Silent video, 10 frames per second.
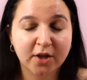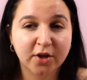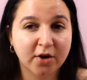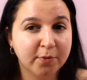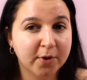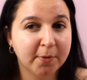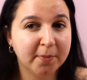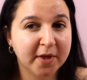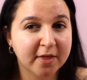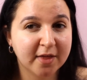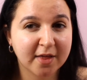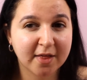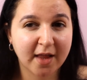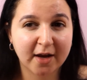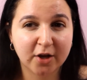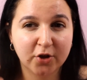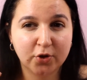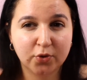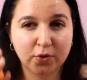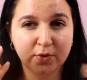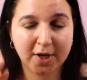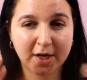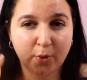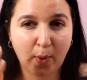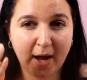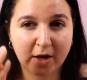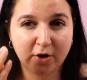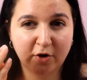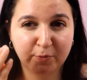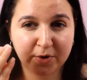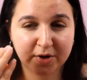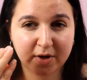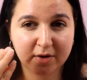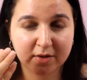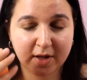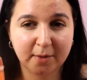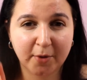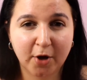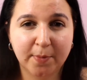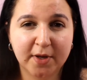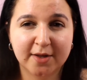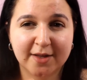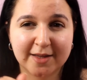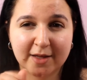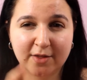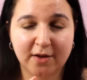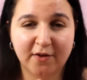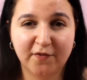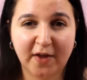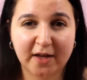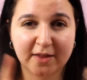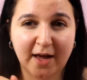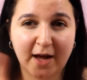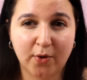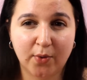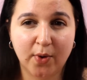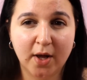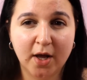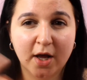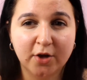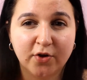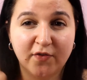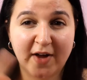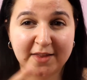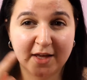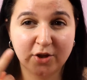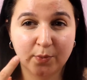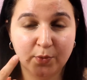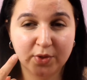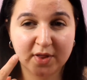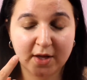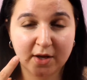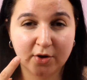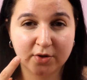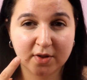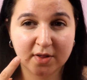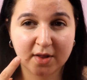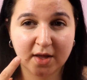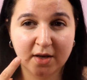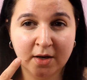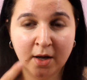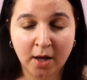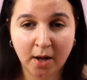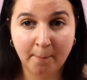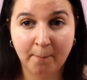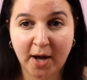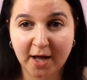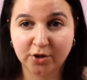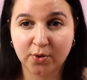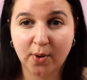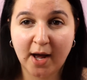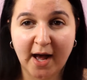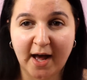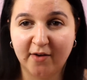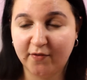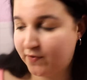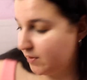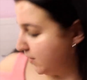The only problem is, it's like you do need quite a lot of product and I'm hoping that that doesn't affect how your foundation will sit on your skin. But I do have...